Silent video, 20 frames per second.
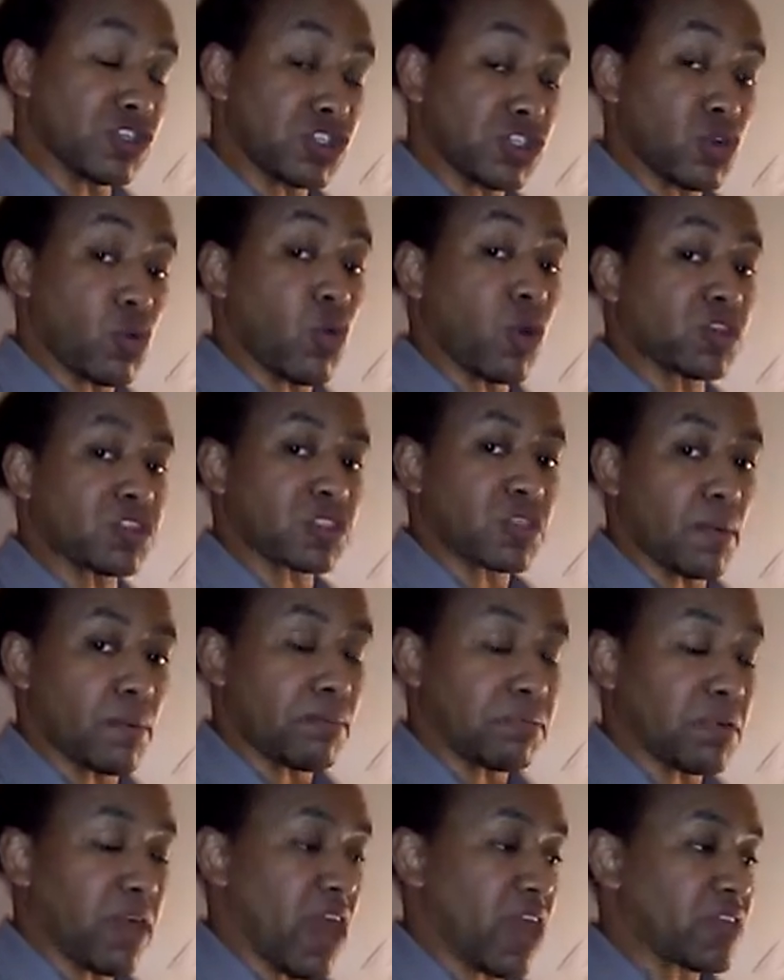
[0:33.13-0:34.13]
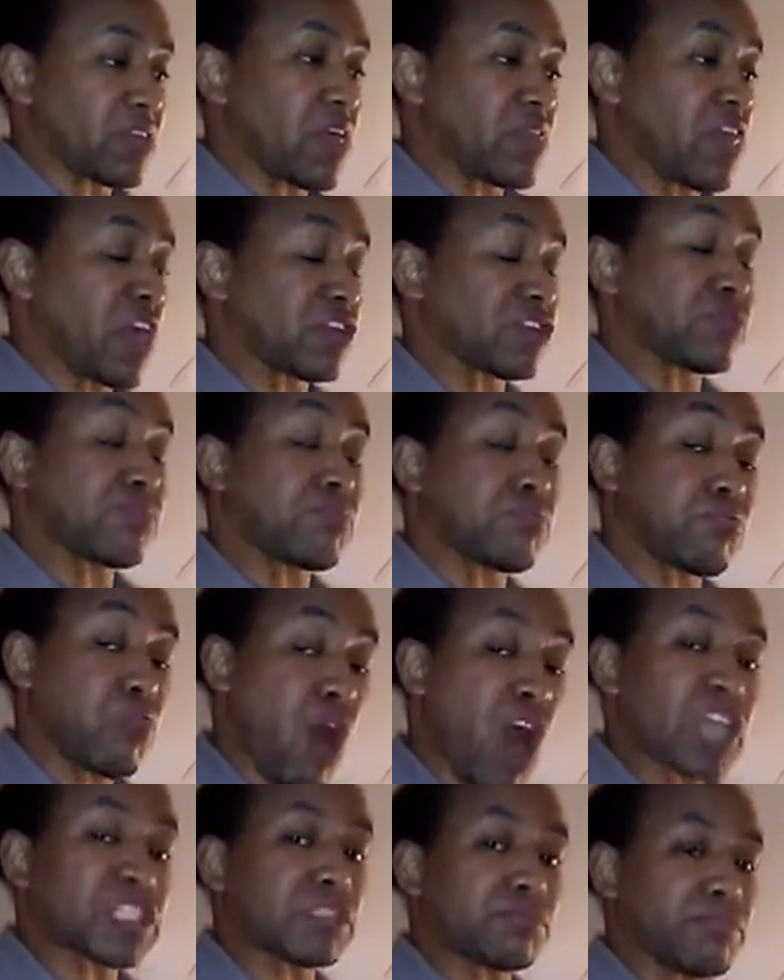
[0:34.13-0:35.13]
insurance complaint that's
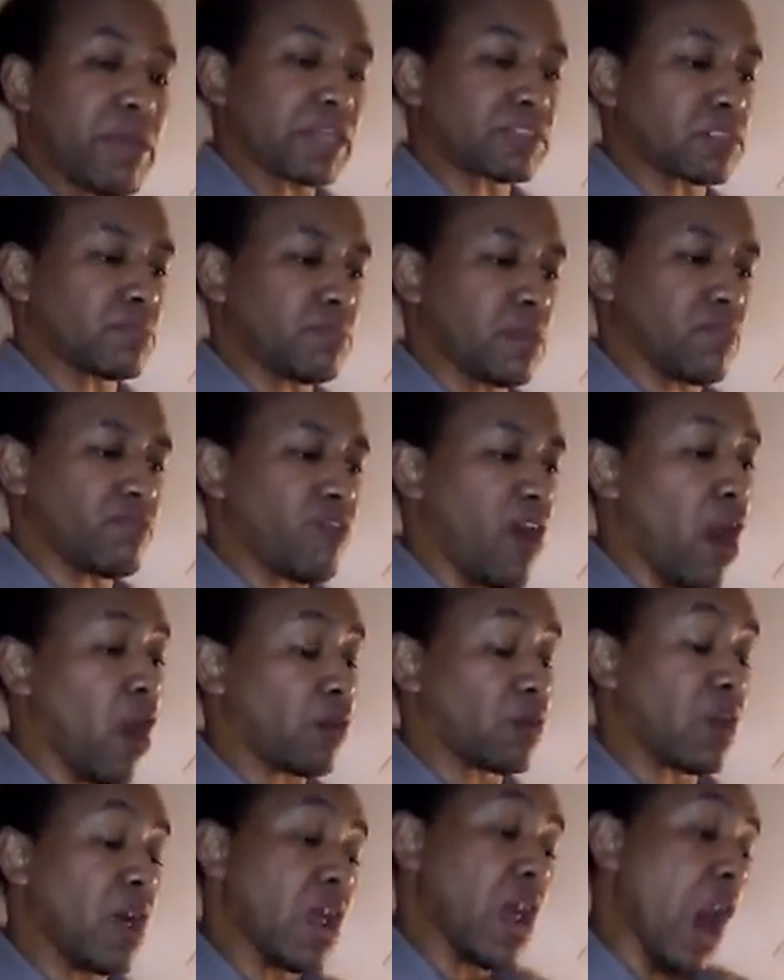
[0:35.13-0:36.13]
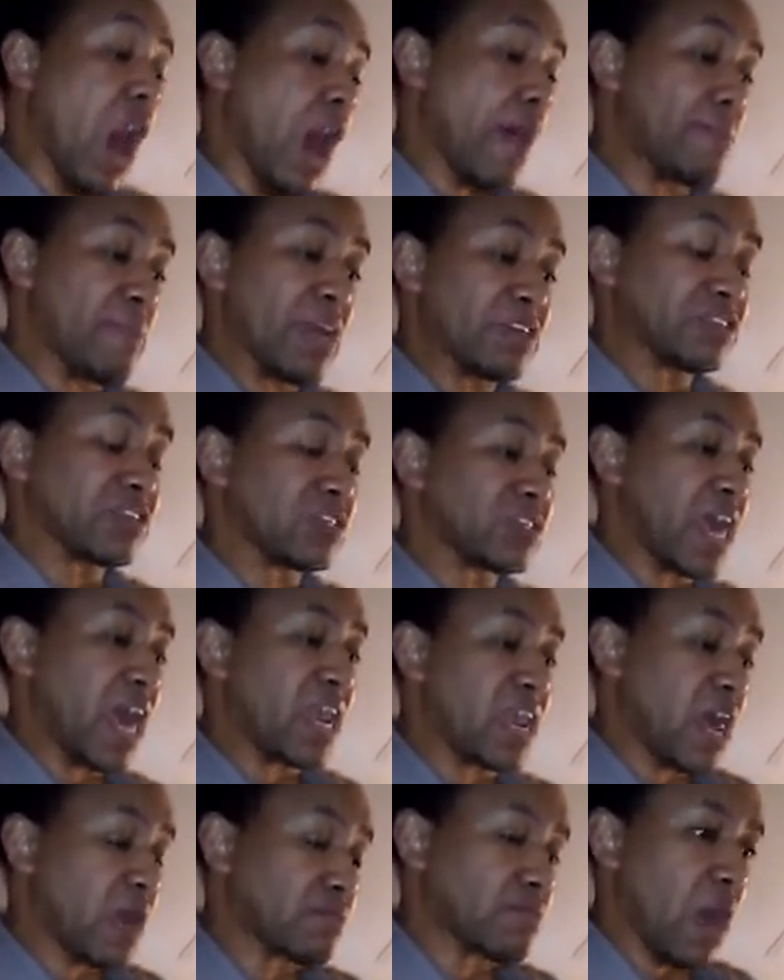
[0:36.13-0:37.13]
prospect to be filed. I
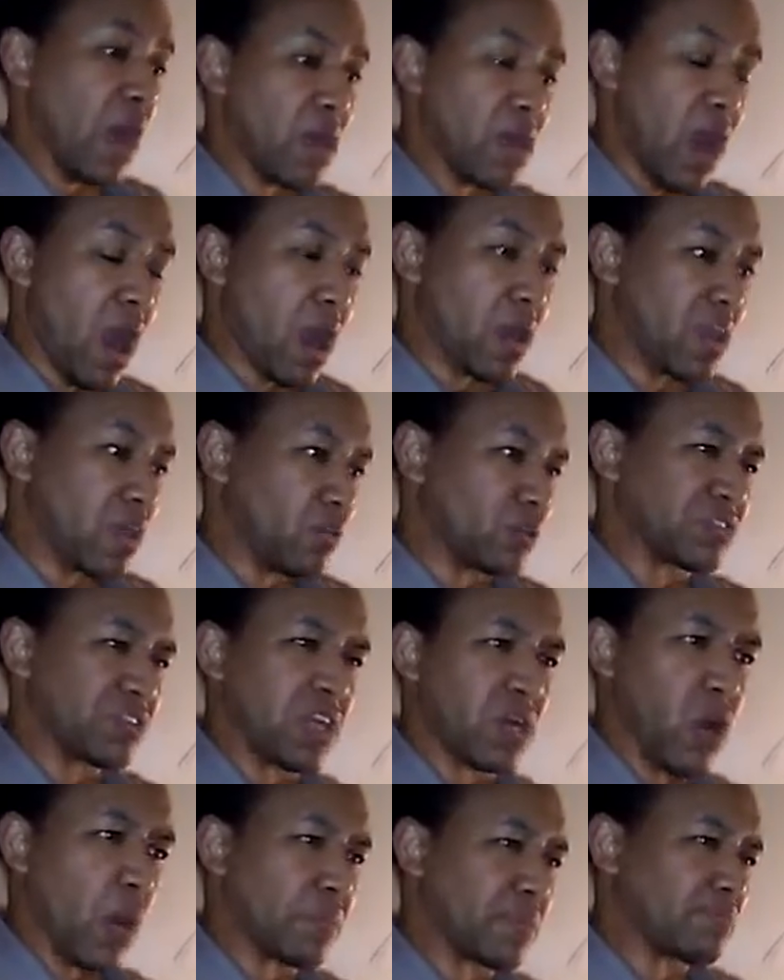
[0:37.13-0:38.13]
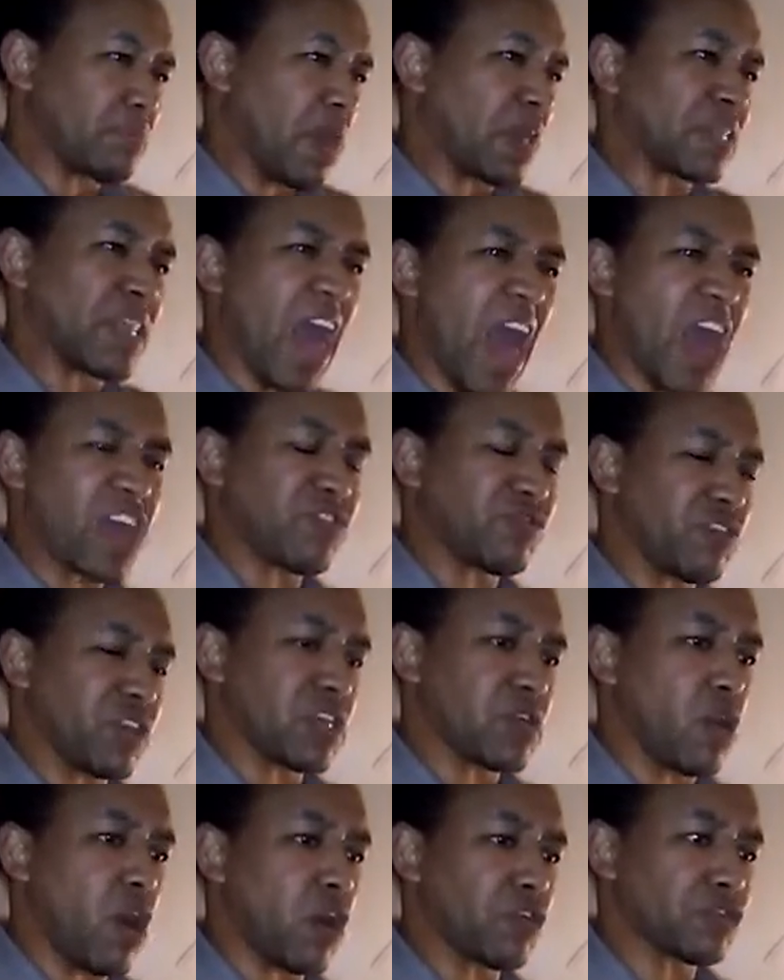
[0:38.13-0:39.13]
mentioned that, and I, I, I was interrupted by
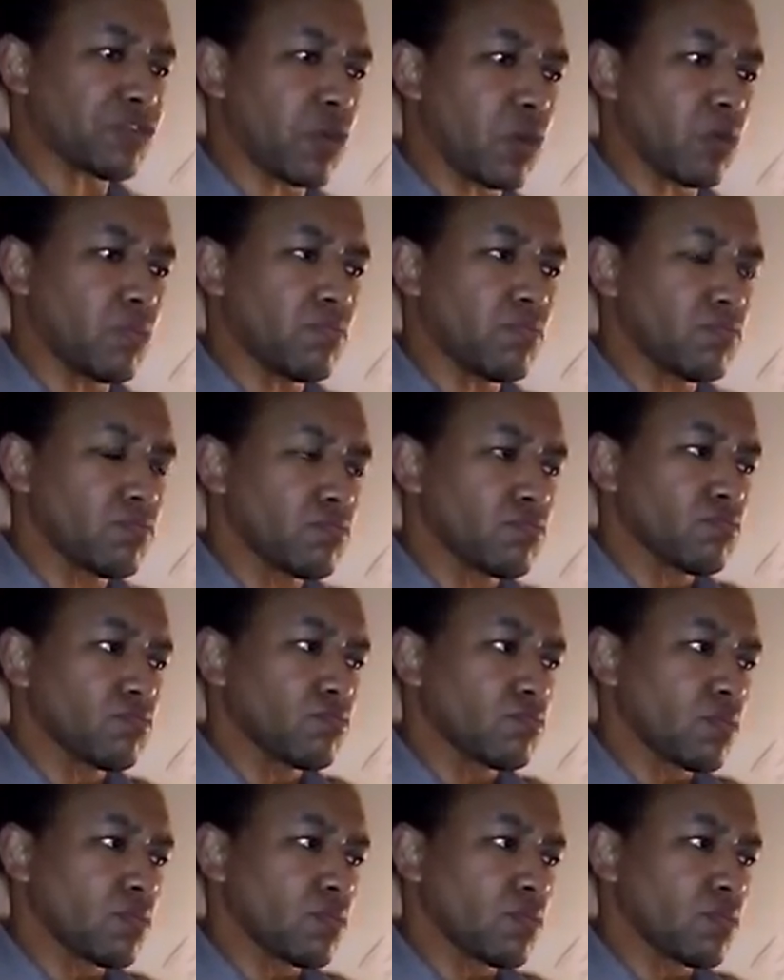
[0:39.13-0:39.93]
last video also.